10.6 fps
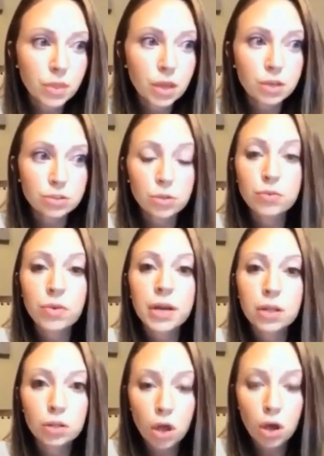So they're running
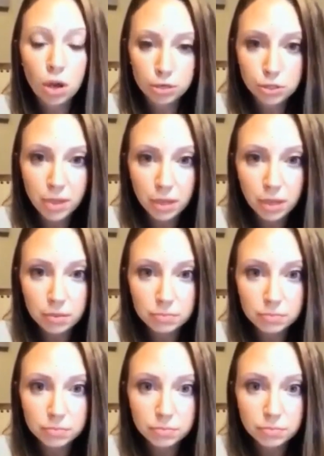long tubing
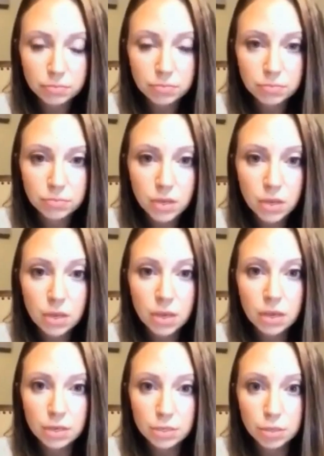
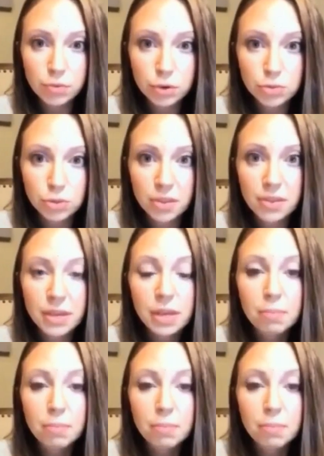into the room so that they can